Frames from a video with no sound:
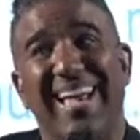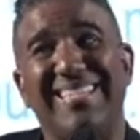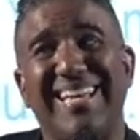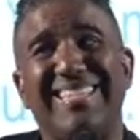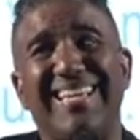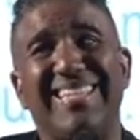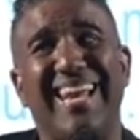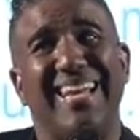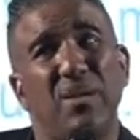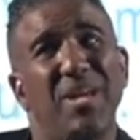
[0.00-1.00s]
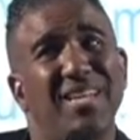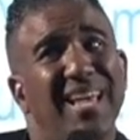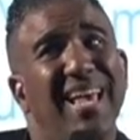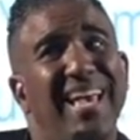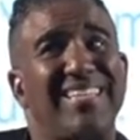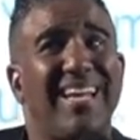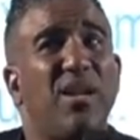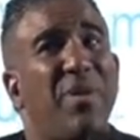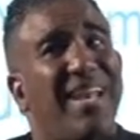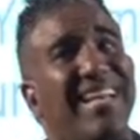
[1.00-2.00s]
It's a little bit